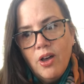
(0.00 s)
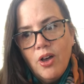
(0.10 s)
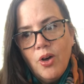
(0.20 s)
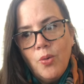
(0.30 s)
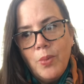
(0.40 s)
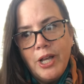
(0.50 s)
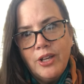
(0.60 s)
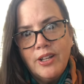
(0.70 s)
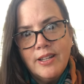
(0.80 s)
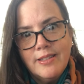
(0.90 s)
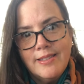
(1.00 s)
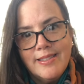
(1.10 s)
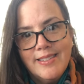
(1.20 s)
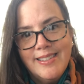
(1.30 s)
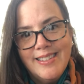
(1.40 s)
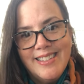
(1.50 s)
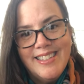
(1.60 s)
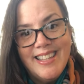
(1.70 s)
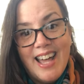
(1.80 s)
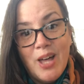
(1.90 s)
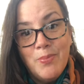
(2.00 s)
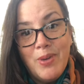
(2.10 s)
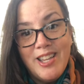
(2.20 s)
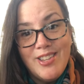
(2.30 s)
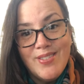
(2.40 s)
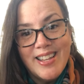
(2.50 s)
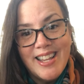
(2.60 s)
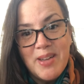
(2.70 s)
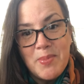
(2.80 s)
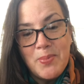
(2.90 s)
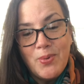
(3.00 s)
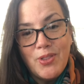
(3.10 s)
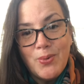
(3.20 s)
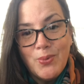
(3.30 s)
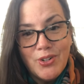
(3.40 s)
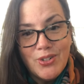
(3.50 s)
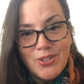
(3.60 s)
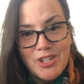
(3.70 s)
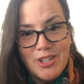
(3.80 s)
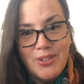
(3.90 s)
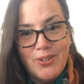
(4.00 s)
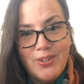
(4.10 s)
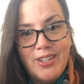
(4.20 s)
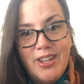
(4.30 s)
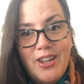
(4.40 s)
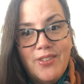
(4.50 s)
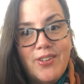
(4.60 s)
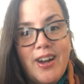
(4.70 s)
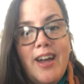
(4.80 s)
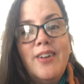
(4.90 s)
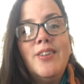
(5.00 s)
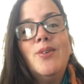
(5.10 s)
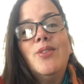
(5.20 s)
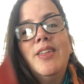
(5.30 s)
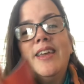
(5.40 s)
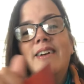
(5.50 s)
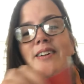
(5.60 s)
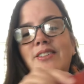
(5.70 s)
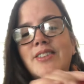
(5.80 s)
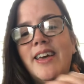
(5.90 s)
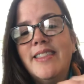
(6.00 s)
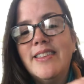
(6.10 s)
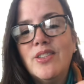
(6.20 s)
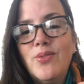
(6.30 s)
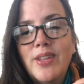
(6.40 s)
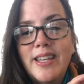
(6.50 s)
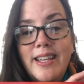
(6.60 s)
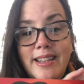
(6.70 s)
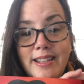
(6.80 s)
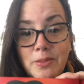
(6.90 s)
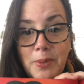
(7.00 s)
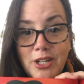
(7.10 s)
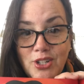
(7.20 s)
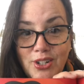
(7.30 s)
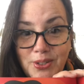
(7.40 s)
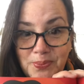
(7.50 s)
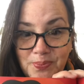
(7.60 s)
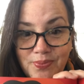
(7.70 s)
Oh my goodness. I bet you can come up with a word or two for how you think our sloth is feeling in this picture.